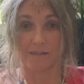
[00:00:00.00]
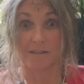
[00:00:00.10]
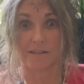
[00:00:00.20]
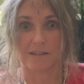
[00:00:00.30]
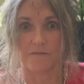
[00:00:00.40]

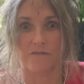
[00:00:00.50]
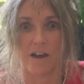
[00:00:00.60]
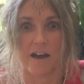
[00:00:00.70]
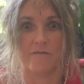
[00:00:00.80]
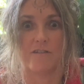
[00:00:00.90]
This is
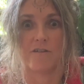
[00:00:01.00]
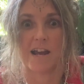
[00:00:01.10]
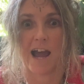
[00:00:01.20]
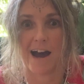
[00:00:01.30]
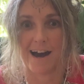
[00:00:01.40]
a
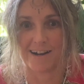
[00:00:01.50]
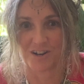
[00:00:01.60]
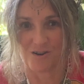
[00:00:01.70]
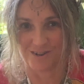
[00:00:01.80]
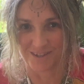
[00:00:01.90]
very hard
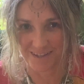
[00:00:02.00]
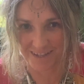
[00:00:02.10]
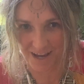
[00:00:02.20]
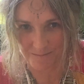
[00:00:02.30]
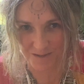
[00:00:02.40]

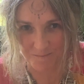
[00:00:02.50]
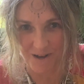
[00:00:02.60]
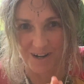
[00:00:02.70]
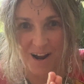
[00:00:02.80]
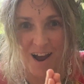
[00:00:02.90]
concept,
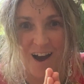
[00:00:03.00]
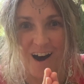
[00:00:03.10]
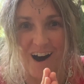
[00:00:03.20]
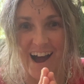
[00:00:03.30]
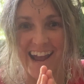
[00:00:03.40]
but
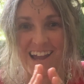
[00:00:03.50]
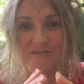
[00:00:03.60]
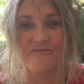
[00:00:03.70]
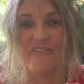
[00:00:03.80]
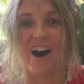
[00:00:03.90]
I
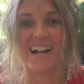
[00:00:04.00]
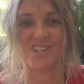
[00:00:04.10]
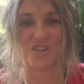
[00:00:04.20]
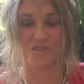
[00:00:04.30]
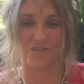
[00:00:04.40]

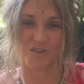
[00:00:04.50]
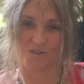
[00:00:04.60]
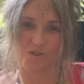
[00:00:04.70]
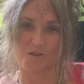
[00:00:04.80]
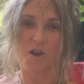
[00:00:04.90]
invite you
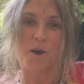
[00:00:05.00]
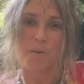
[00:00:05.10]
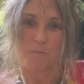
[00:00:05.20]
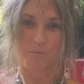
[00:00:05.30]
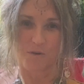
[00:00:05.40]
to
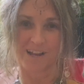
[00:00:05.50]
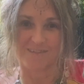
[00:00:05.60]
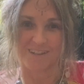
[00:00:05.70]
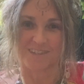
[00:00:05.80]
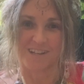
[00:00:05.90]
bring
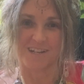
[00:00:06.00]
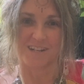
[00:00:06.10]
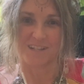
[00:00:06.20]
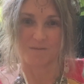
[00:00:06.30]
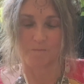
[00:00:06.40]
this
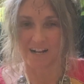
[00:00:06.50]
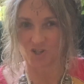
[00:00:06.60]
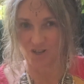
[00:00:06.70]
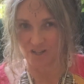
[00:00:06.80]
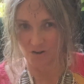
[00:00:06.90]
in as
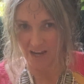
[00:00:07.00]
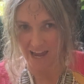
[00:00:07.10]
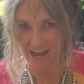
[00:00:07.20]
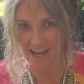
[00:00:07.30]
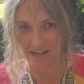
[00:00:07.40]
much as you
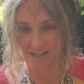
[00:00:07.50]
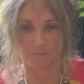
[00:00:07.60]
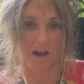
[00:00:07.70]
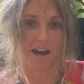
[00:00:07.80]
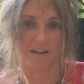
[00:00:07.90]
can as
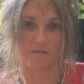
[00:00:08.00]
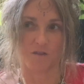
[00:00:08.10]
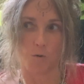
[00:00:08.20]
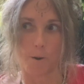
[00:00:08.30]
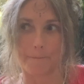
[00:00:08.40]
part of
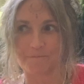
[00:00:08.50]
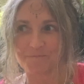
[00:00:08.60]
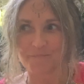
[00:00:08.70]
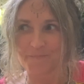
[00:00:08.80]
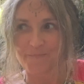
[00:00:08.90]
your
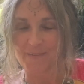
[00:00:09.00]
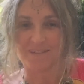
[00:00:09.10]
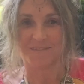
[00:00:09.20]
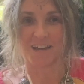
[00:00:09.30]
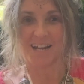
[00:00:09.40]

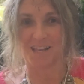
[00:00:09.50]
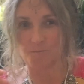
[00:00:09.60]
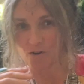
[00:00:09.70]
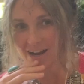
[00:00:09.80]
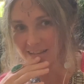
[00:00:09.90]
daily
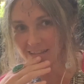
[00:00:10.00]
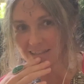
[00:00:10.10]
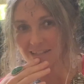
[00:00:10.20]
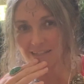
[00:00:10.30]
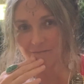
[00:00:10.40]

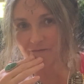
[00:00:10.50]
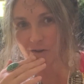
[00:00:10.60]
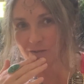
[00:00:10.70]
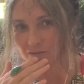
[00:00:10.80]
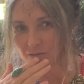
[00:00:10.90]
practices and
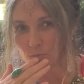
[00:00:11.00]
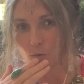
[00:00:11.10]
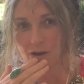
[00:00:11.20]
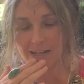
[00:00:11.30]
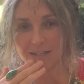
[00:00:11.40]
focus
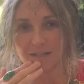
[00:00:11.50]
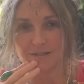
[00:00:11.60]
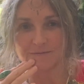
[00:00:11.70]
point.